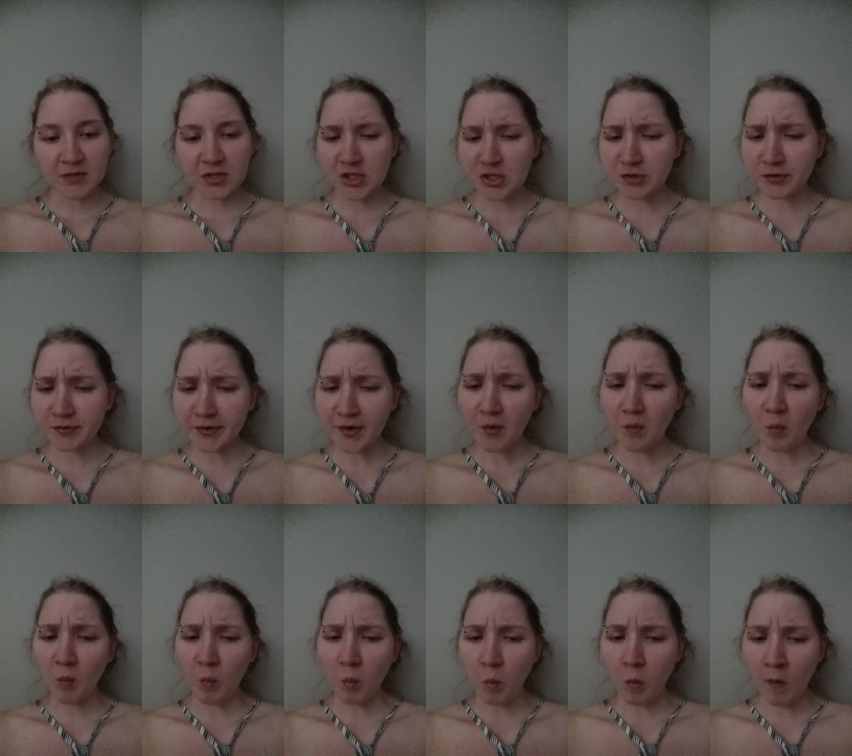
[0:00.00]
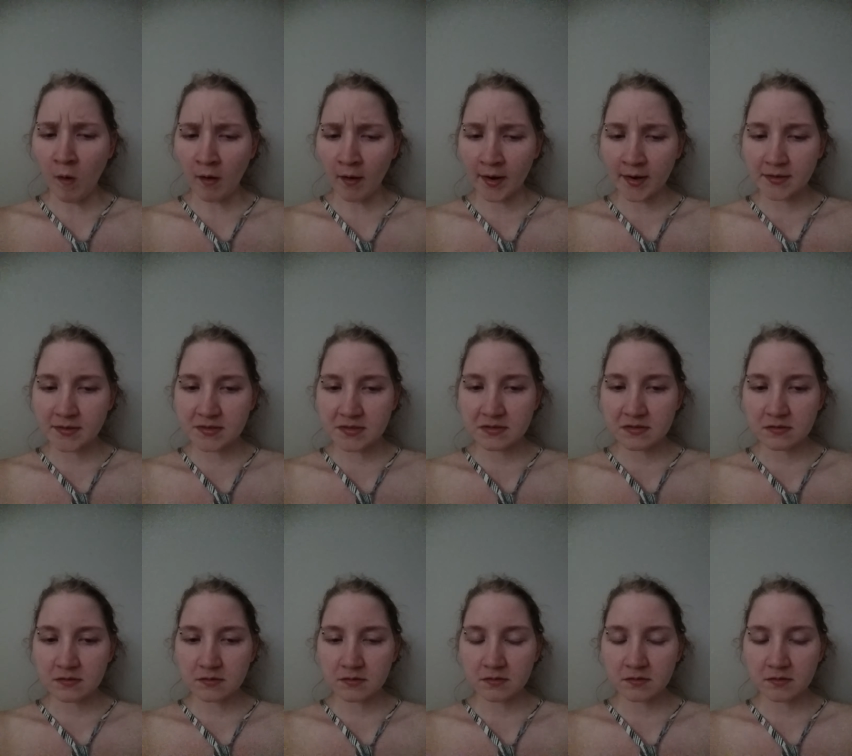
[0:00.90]
you don't
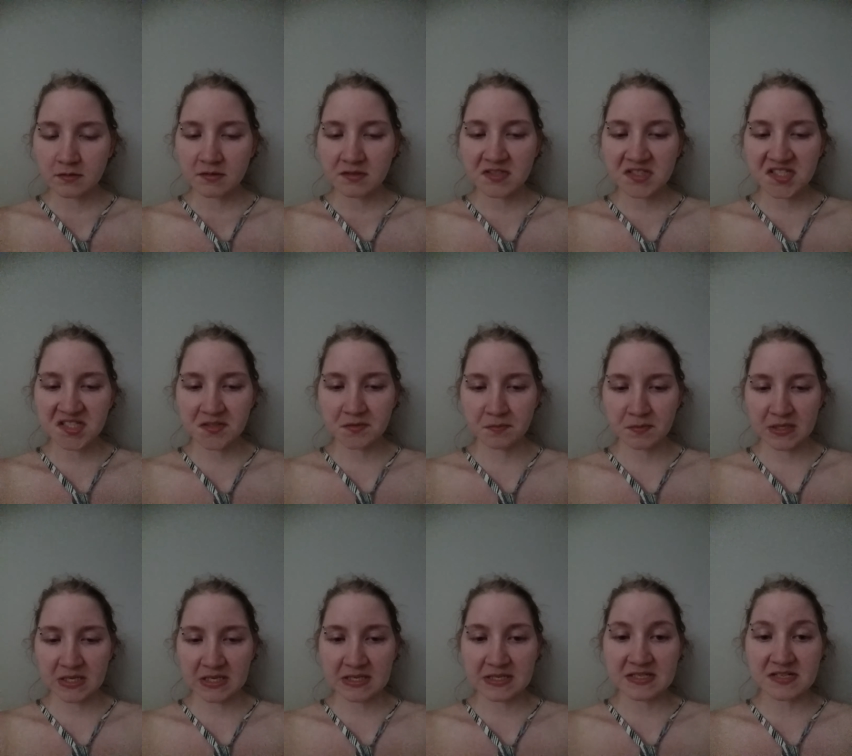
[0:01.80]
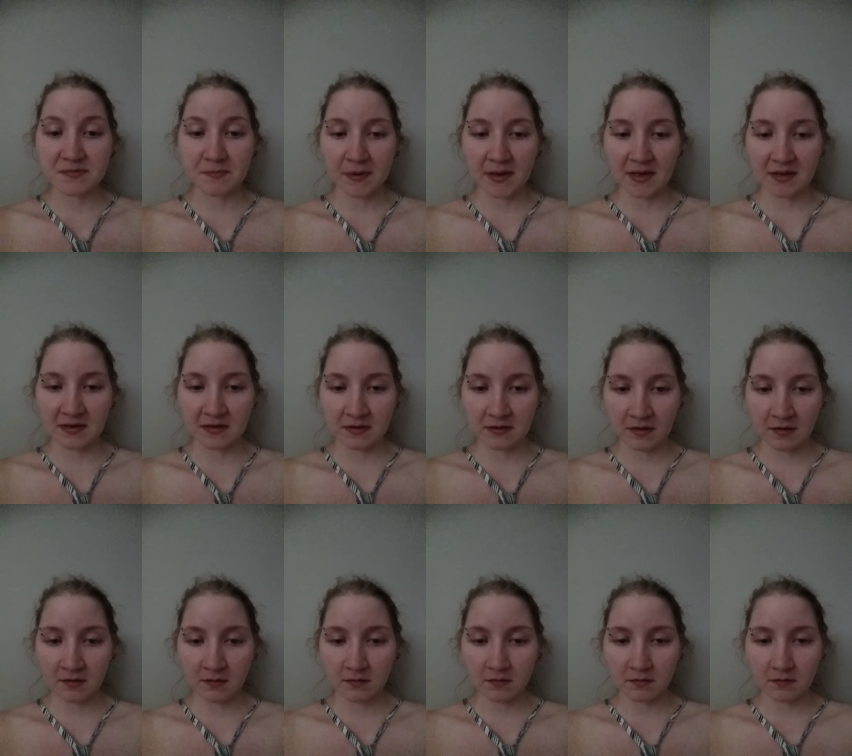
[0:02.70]
want to be independent.
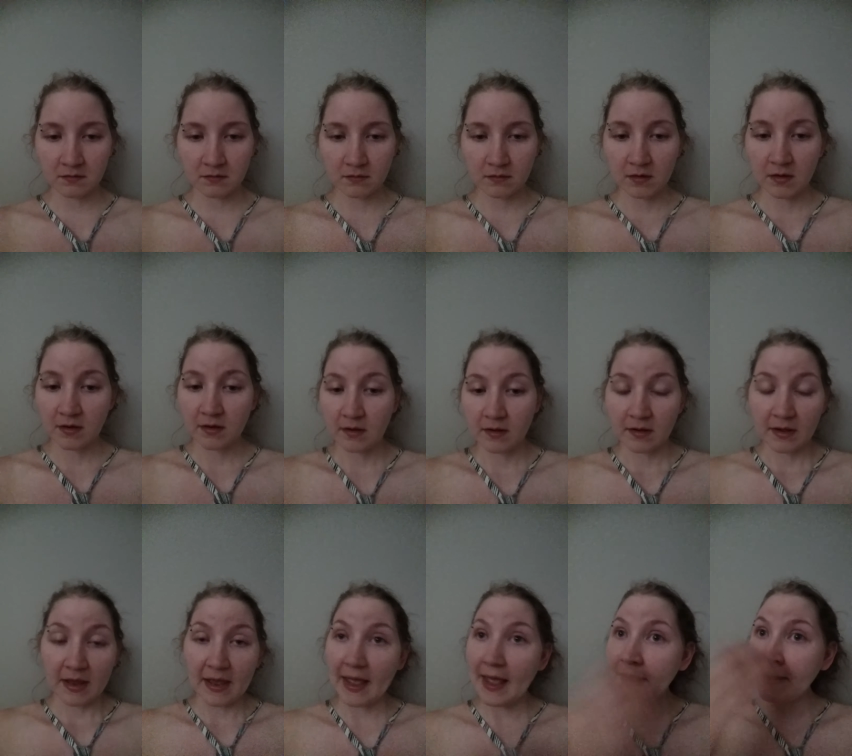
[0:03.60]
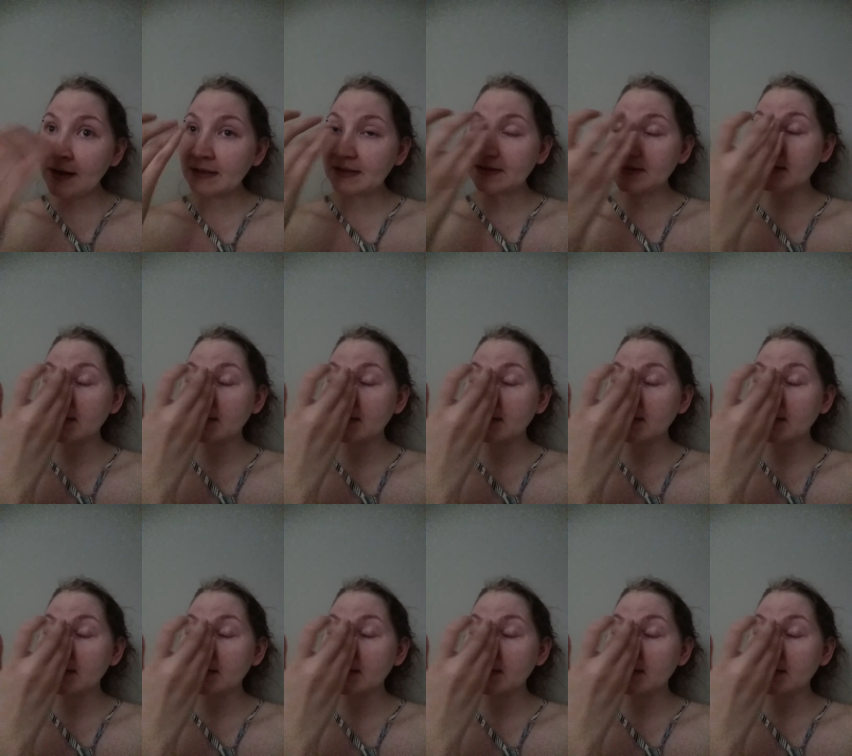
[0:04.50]
And